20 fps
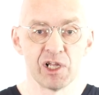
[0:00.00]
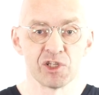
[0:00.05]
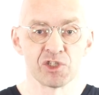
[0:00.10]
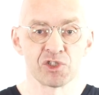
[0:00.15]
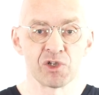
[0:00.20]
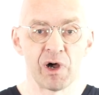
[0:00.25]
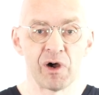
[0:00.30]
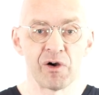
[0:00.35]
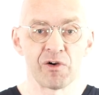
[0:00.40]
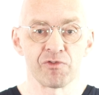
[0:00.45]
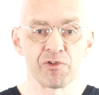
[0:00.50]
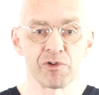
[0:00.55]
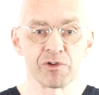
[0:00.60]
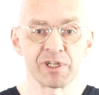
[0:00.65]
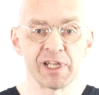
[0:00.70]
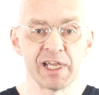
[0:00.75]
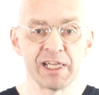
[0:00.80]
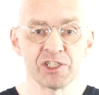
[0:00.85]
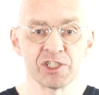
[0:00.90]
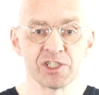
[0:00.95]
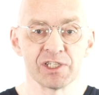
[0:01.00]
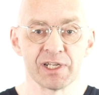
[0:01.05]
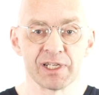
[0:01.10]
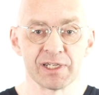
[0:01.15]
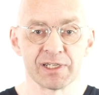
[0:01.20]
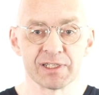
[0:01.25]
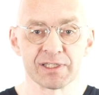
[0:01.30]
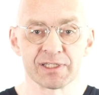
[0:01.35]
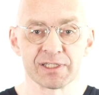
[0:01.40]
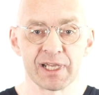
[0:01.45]
So our rotation in
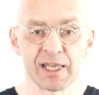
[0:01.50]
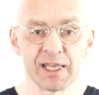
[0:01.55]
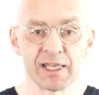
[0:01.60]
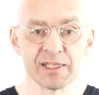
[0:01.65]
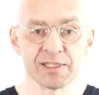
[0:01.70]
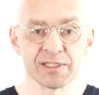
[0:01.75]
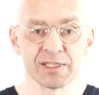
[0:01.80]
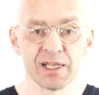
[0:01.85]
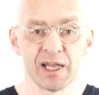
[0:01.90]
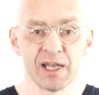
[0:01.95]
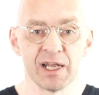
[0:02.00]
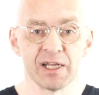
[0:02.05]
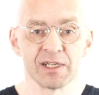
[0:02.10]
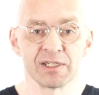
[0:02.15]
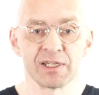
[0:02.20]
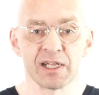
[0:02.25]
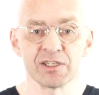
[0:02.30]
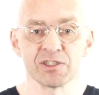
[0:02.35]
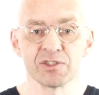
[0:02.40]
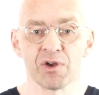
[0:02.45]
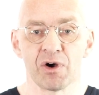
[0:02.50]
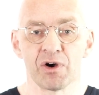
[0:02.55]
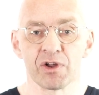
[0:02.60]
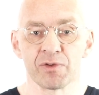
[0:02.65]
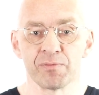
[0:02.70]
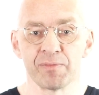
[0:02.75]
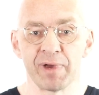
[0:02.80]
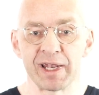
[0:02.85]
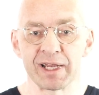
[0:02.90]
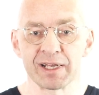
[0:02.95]
this case doesn't
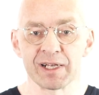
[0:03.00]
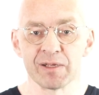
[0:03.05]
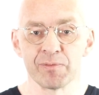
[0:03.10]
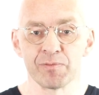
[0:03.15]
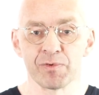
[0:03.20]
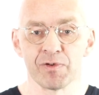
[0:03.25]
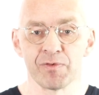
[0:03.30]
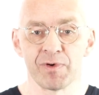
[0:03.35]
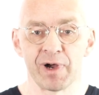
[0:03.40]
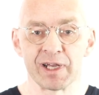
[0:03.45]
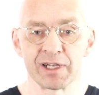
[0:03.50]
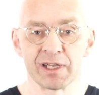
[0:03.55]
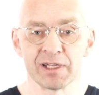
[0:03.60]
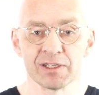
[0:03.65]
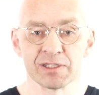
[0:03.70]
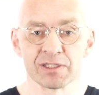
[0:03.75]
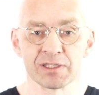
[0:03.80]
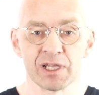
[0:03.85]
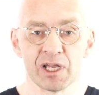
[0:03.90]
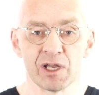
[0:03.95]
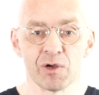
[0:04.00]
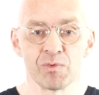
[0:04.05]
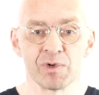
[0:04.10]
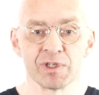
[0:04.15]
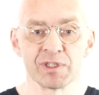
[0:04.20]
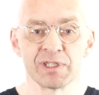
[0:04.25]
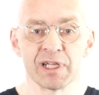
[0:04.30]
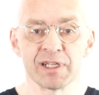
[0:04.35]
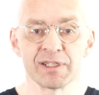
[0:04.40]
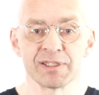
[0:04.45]
automatically provide us
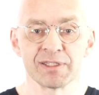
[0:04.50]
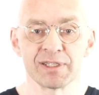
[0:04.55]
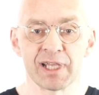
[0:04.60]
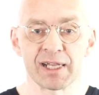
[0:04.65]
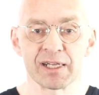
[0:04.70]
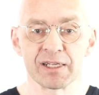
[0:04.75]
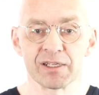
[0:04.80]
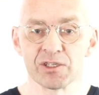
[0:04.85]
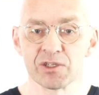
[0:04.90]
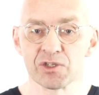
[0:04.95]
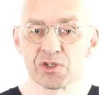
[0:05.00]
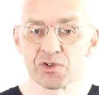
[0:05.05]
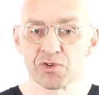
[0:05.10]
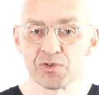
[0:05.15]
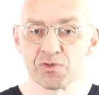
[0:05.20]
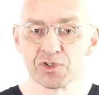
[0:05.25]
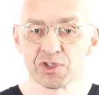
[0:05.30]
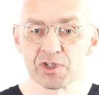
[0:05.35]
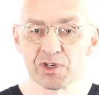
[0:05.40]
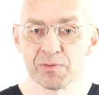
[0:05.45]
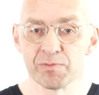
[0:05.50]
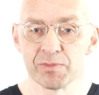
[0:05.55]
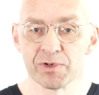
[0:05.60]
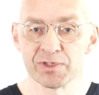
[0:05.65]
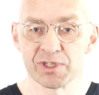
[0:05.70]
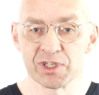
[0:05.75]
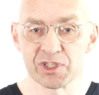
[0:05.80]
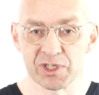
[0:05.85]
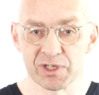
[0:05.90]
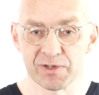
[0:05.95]
with that second crucial
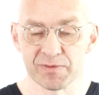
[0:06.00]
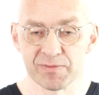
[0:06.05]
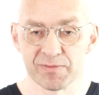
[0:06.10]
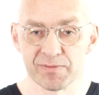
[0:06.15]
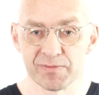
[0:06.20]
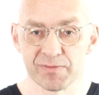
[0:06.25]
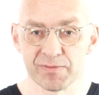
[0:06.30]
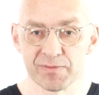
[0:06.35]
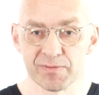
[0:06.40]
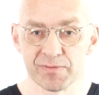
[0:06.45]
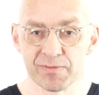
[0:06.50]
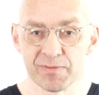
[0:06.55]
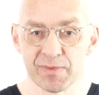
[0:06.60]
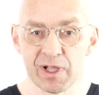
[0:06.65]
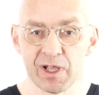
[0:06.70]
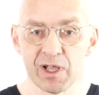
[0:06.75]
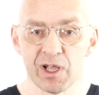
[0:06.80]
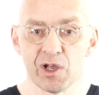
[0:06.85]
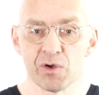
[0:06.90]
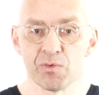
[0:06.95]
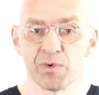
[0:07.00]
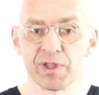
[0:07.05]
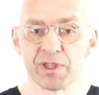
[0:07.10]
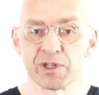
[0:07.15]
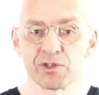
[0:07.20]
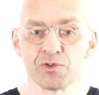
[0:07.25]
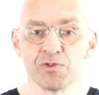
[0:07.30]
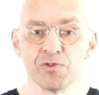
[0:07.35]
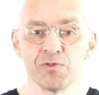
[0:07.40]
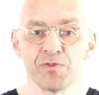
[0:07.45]
position, where the
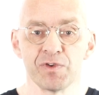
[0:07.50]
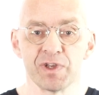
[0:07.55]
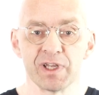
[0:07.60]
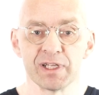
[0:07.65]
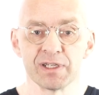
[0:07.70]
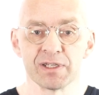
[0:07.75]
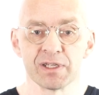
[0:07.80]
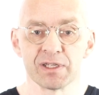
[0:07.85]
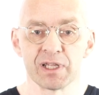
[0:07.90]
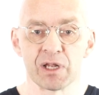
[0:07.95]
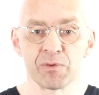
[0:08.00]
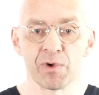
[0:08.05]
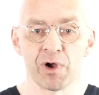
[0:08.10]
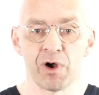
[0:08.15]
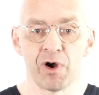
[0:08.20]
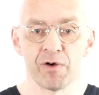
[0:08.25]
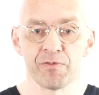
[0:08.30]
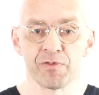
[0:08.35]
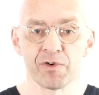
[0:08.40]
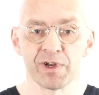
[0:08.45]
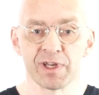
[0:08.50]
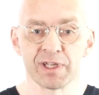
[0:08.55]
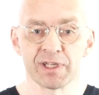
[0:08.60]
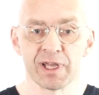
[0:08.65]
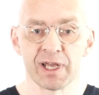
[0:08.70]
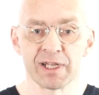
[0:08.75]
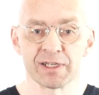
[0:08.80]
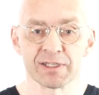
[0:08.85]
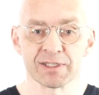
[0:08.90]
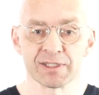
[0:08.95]
2 feet that were hovering
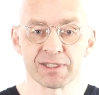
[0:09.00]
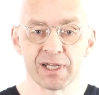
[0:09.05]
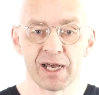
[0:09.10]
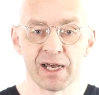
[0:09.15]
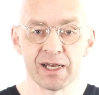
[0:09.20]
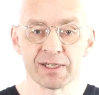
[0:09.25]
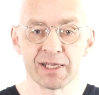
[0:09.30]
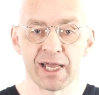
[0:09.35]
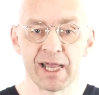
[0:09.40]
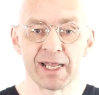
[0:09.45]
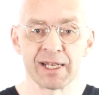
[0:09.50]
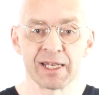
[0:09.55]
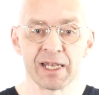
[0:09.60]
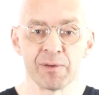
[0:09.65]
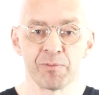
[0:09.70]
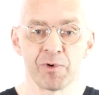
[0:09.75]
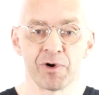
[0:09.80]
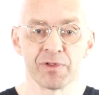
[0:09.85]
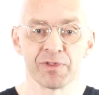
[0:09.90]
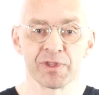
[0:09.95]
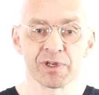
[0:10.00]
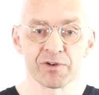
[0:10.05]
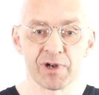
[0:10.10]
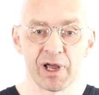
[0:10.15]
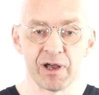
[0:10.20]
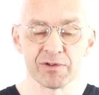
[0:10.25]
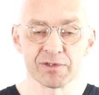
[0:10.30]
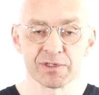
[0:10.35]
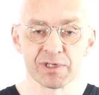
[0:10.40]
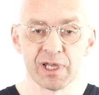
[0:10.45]
at the start end up on the
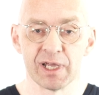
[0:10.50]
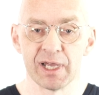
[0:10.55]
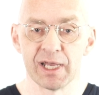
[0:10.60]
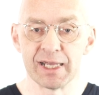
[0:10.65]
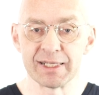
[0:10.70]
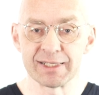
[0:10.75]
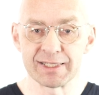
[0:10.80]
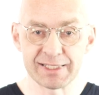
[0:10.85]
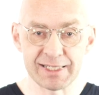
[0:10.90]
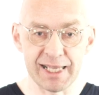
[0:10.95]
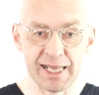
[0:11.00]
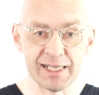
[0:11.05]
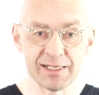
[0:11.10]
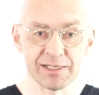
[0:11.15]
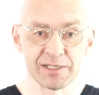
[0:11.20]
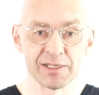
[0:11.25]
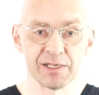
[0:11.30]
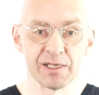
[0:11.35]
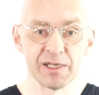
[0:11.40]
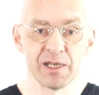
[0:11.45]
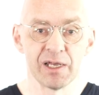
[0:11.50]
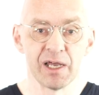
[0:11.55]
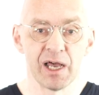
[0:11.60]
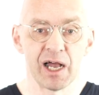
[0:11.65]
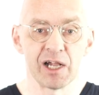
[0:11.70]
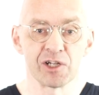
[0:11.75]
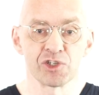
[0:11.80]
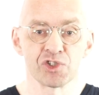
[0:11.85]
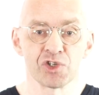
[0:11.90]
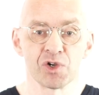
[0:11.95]
ground. Instead,
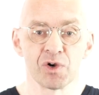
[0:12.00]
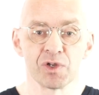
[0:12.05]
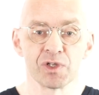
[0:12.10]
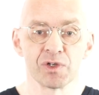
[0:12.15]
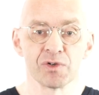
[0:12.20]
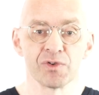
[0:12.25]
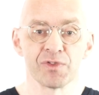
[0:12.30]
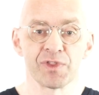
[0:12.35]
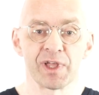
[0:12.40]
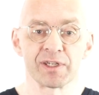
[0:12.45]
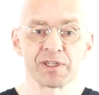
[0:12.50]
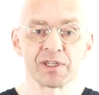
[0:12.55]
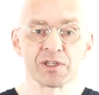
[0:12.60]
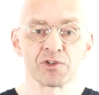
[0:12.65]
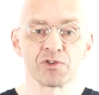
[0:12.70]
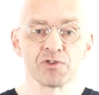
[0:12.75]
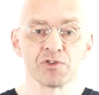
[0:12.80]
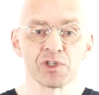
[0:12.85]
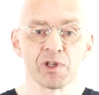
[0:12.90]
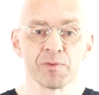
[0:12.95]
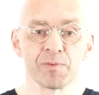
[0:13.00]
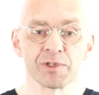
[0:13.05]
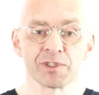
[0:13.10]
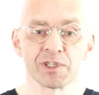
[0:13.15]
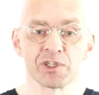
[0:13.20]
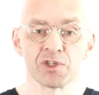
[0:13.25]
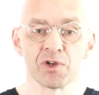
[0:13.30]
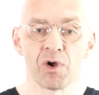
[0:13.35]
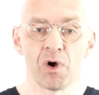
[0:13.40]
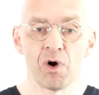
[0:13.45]
I'll show you that the crucial
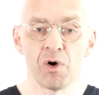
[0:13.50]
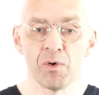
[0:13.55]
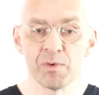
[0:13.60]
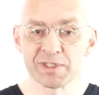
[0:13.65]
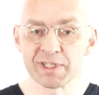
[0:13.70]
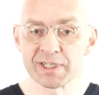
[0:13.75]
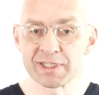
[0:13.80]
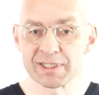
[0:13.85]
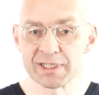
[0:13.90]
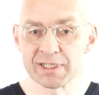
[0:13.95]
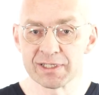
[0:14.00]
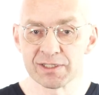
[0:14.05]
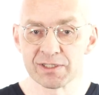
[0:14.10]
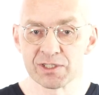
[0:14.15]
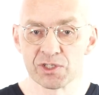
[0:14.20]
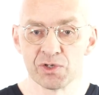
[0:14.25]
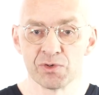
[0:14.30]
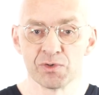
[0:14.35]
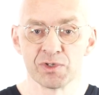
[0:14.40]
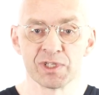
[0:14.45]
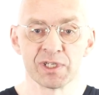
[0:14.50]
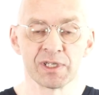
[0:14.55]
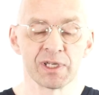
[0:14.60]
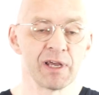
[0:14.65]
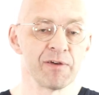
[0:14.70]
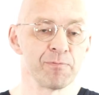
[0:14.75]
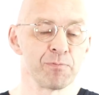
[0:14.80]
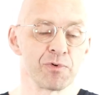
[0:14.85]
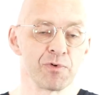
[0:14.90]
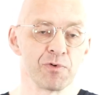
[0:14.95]
position always exists using
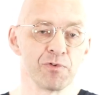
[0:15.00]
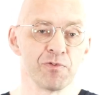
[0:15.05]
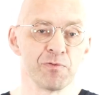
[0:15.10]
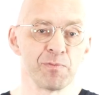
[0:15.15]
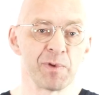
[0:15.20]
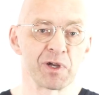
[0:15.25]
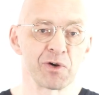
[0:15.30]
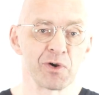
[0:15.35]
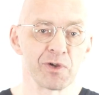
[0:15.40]
a proof by